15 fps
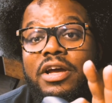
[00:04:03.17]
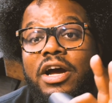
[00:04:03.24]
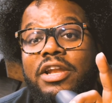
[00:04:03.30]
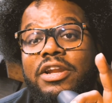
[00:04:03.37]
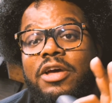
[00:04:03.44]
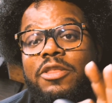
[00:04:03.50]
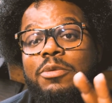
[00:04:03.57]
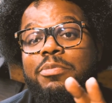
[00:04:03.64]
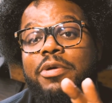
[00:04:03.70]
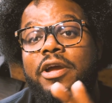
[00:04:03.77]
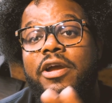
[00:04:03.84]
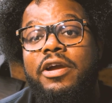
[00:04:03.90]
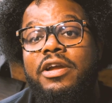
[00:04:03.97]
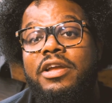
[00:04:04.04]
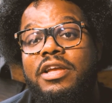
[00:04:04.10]
another
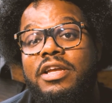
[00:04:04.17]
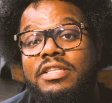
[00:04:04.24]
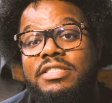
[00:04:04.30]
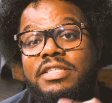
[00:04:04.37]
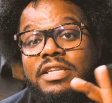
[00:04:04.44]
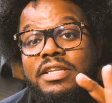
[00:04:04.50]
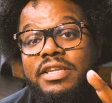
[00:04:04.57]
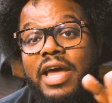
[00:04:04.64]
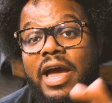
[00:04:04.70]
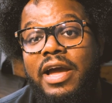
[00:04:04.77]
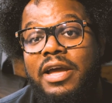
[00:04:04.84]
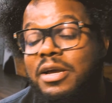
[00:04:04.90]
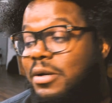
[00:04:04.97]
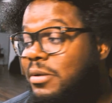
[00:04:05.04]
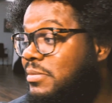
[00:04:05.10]
pair until the
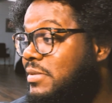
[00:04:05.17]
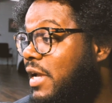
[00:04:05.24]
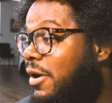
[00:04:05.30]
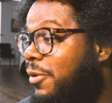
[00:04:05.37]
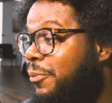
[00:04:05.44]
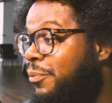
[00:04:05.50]
dock comes out.